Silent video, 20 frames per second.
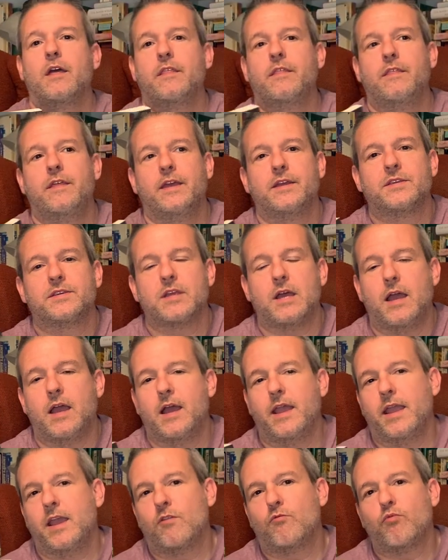This
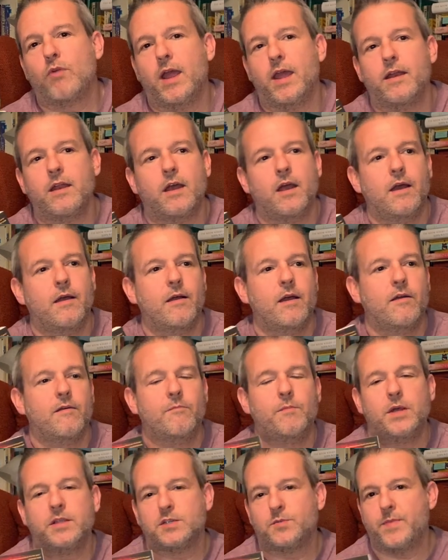I had read
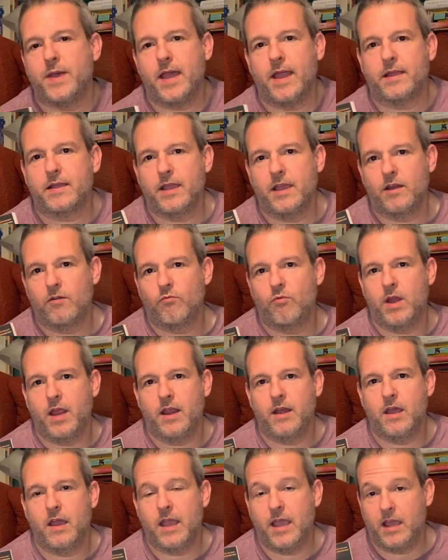months back. I had
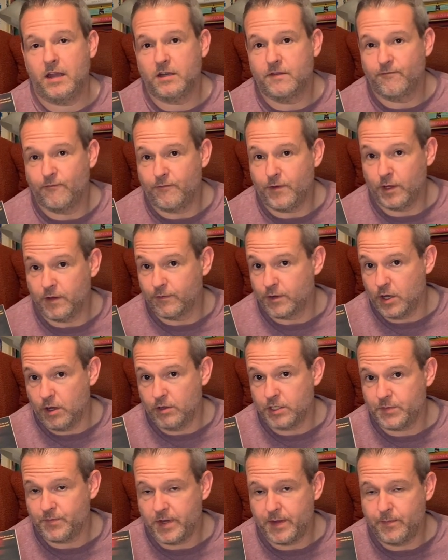read A Head Full of
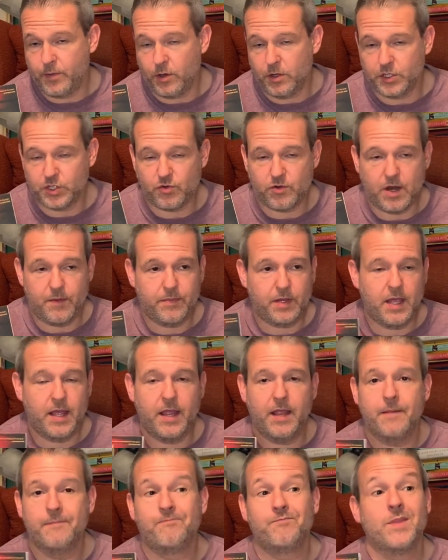Ghosts by Paul
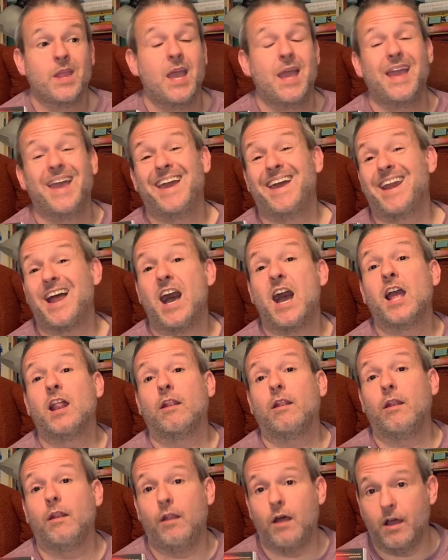Tremblay, and I
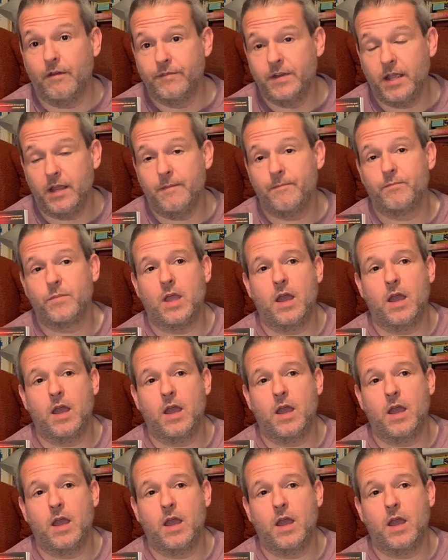loved it.